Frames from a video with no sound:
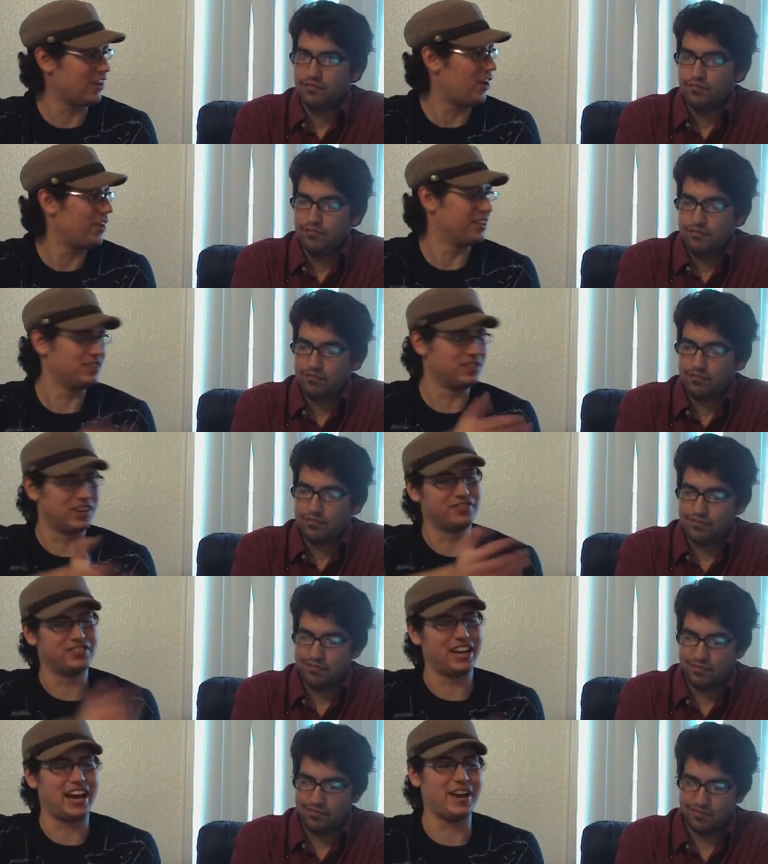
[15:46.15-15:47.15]
Speaker 1: was like, oh, you
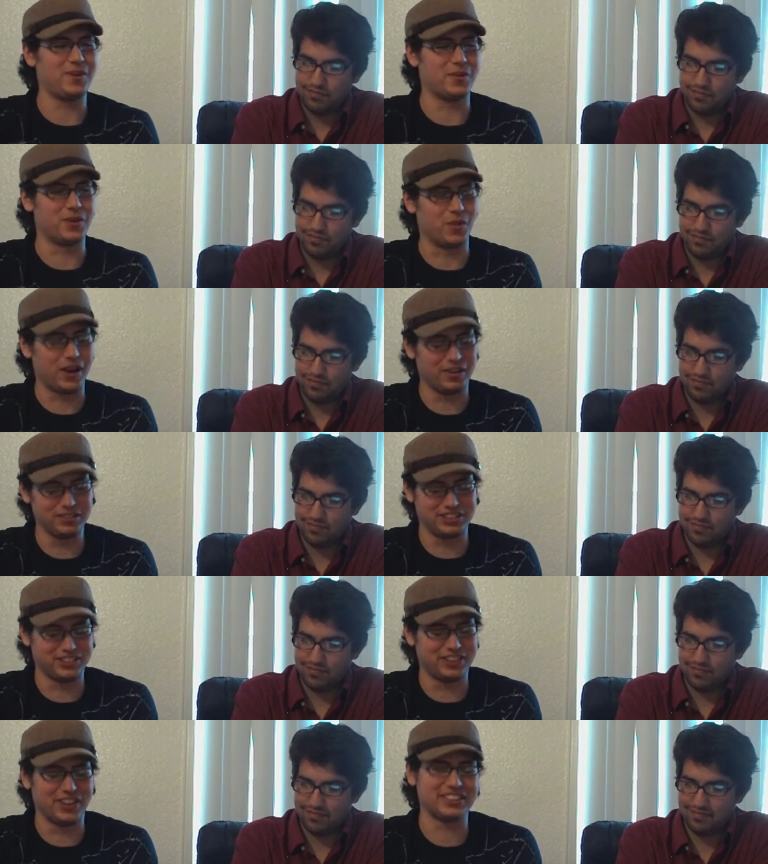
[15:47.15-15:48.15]
love Diant Word. Why
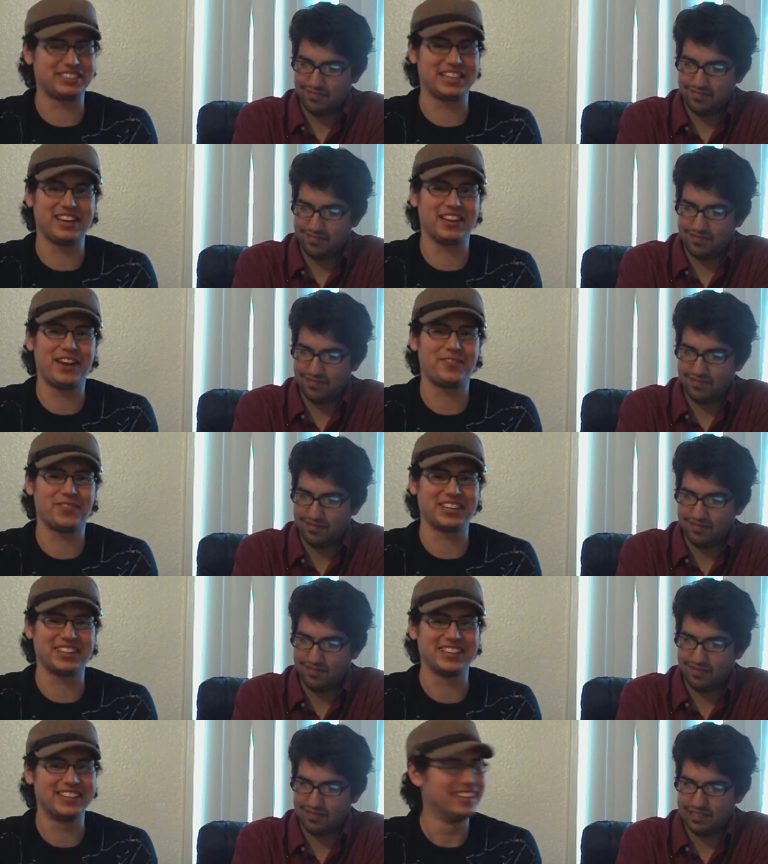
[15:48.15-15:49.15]
don't you go to South
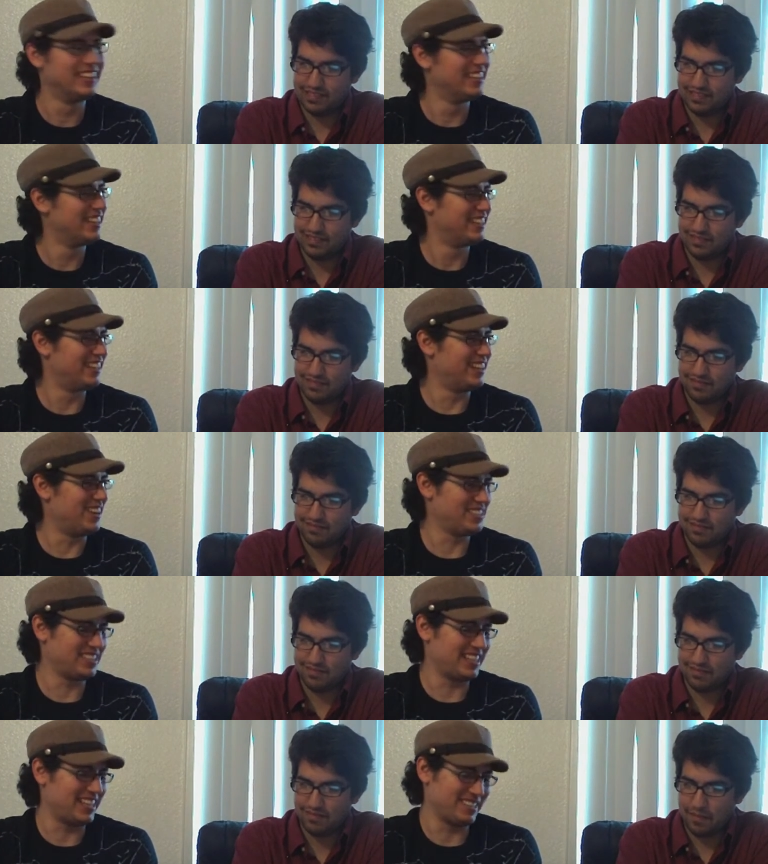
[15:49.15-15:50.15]
Africa? And I
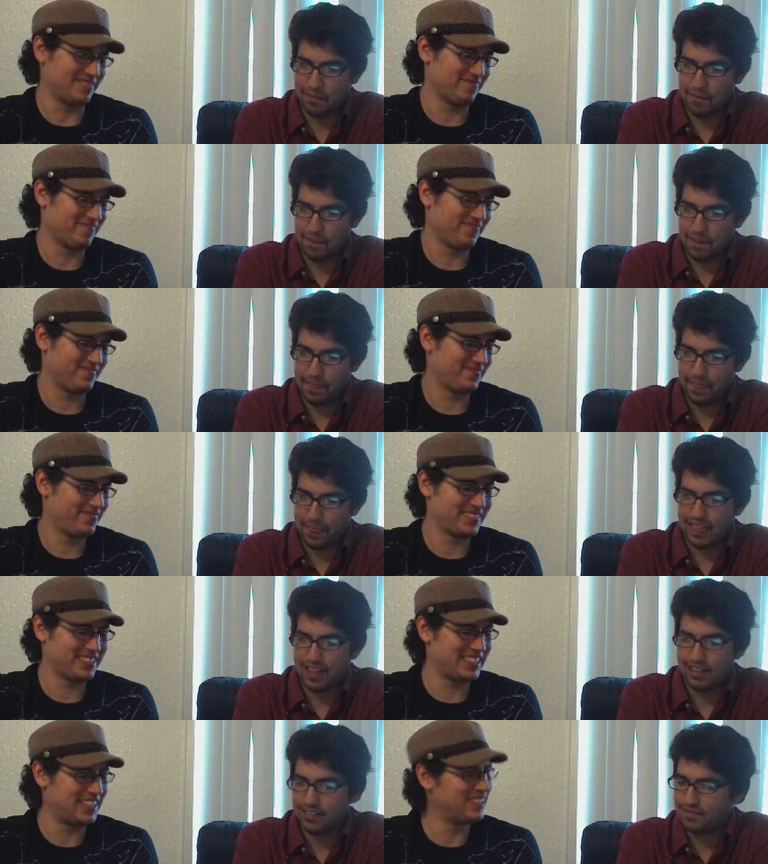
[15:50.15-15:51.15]
was like,
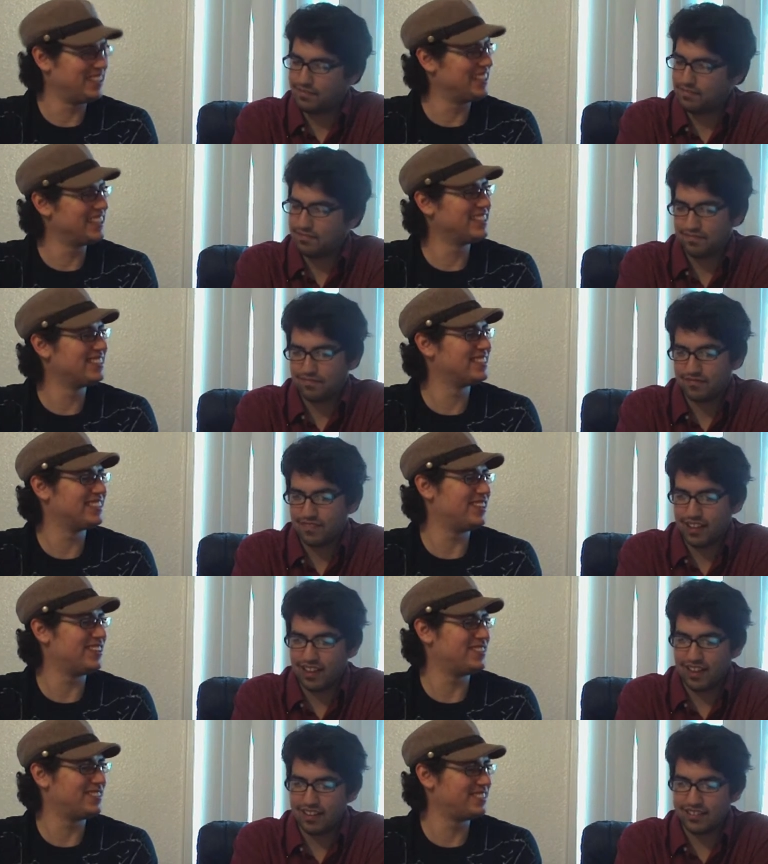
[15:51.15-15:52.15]

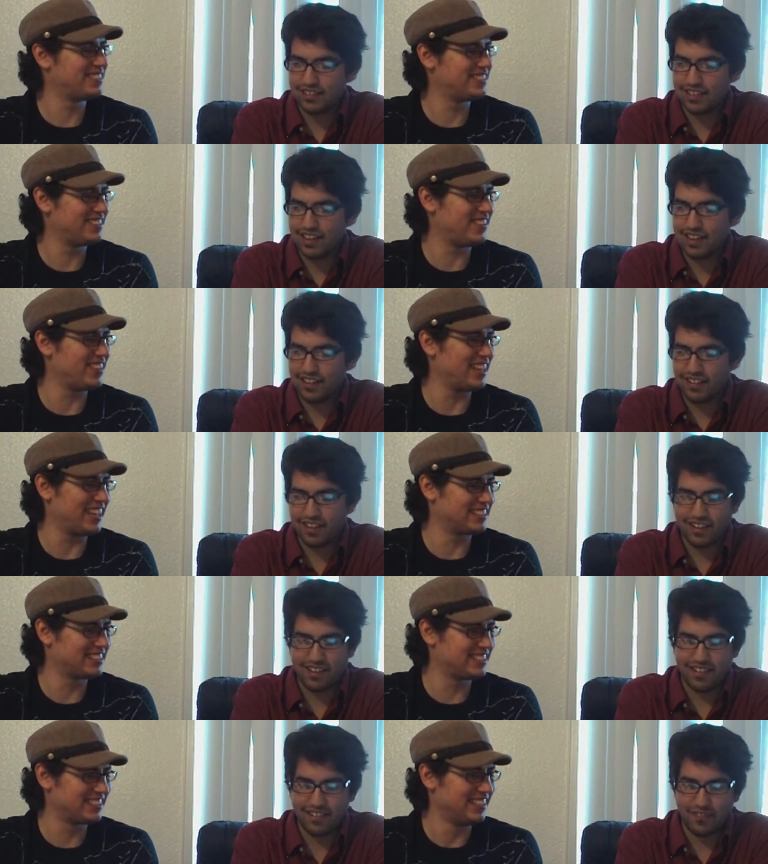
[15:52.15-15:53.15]
not
Speaker 2: really? No,
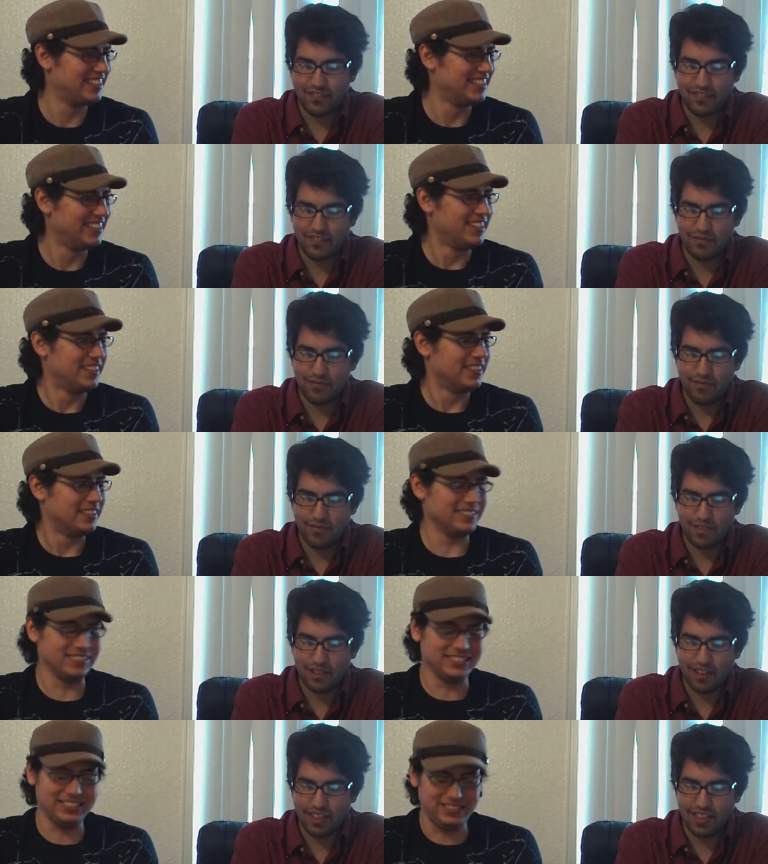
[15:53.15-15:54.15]
thanks.
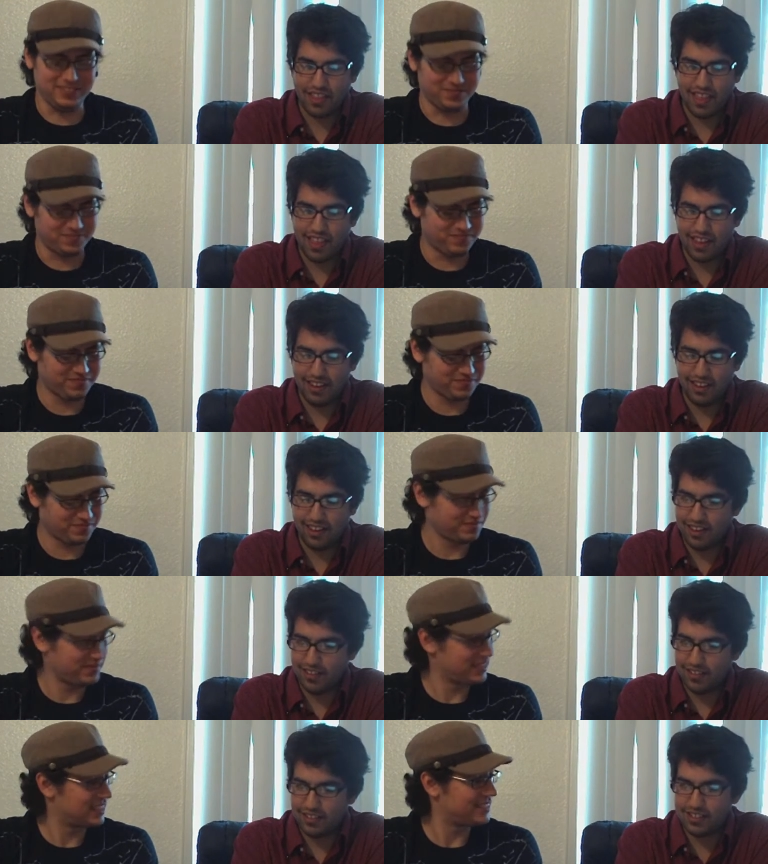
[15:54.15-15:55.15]
Speaker 1: Like,
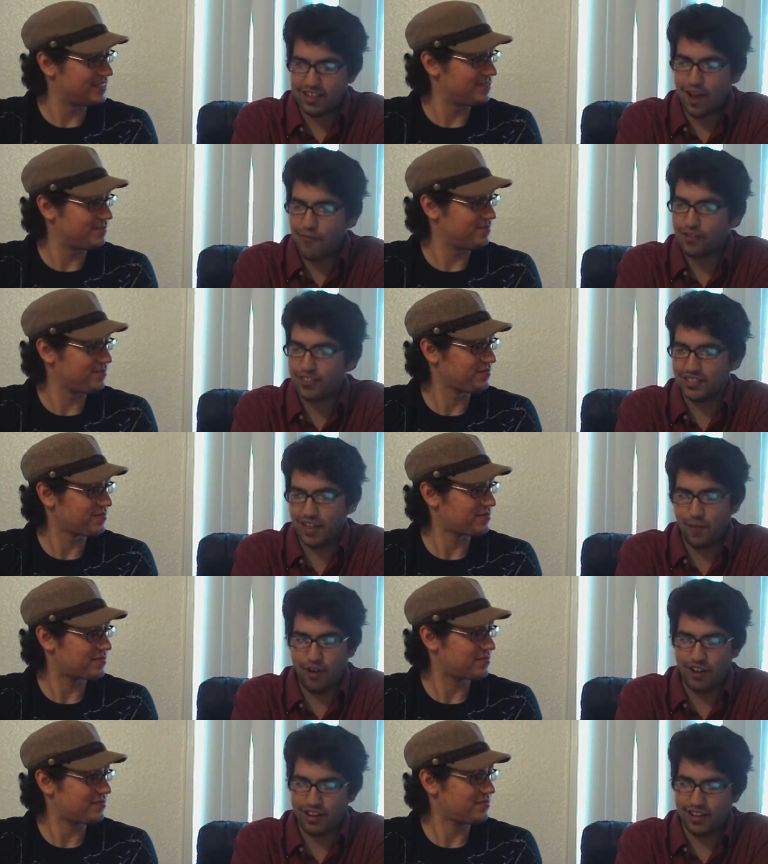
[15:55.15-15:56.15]
Speaker 2: so for
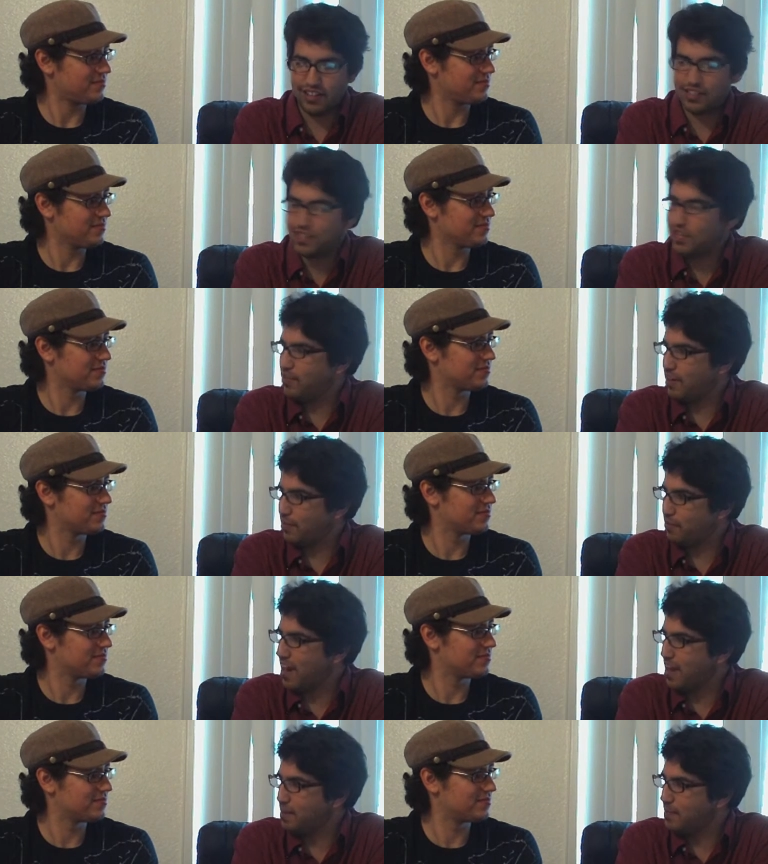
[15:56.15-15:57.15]
someone, it's doing it
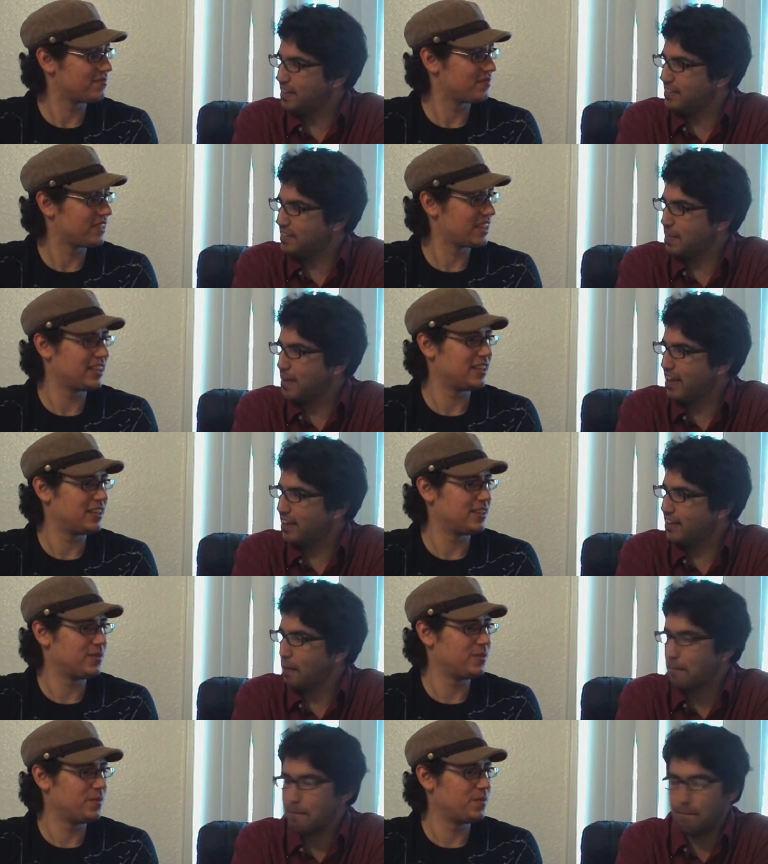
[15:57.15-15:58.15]
right because they make